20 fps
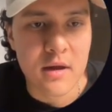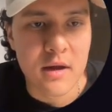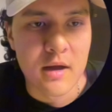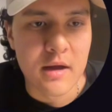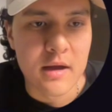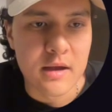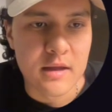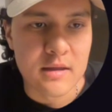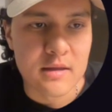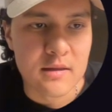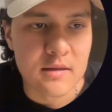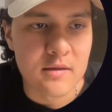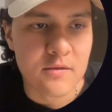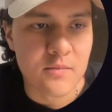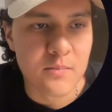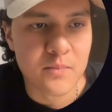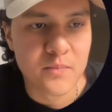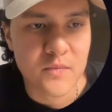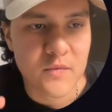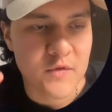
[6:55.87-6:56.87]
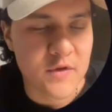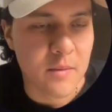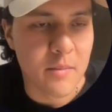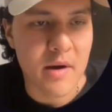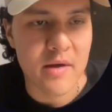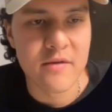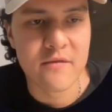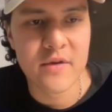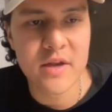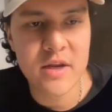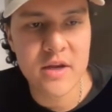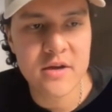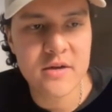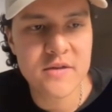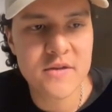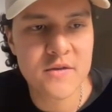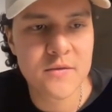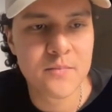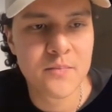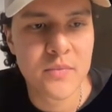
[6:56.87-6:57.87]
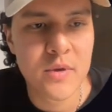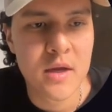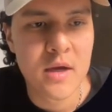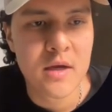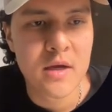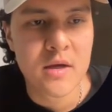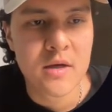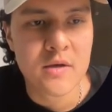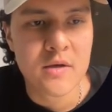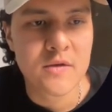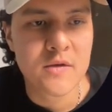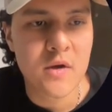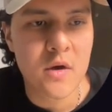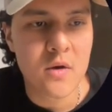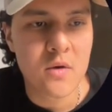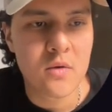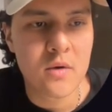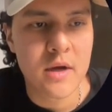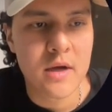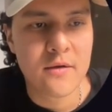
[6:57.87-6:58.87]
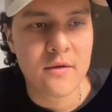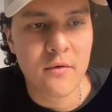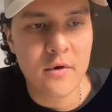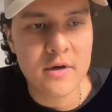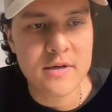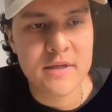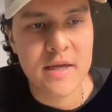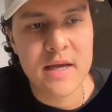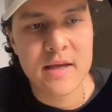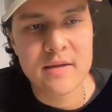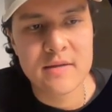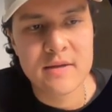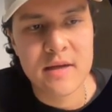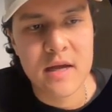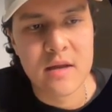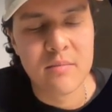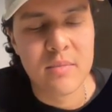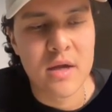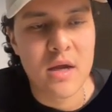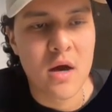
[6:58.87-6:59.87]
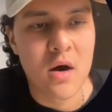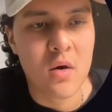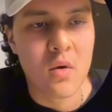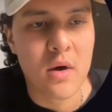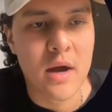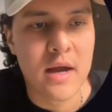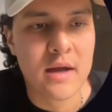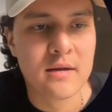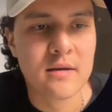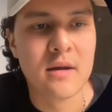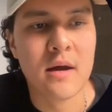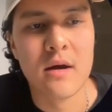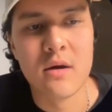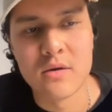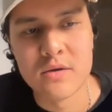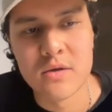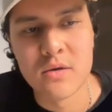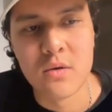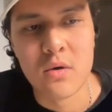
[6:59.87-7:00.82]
in some other videos. So, and worst case can be ON, also